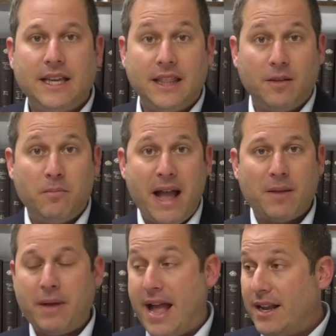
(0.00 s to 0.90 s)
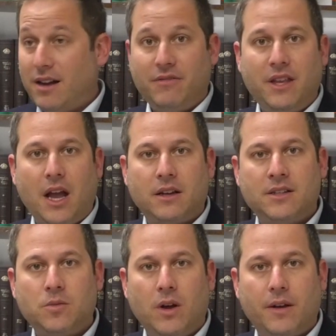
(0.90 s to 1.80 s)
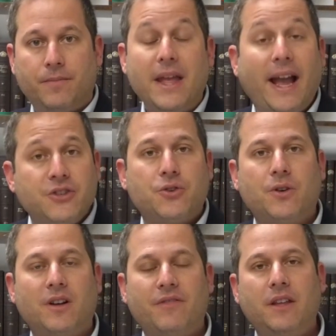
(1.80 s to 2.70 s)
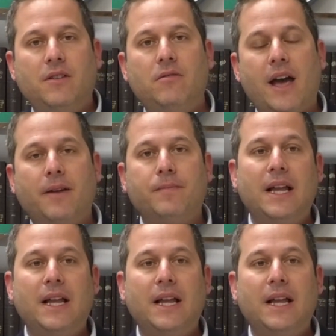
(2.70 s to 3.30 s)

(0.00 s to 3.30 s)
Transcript: in the backpack of the youngest one. And sure enough, they do that.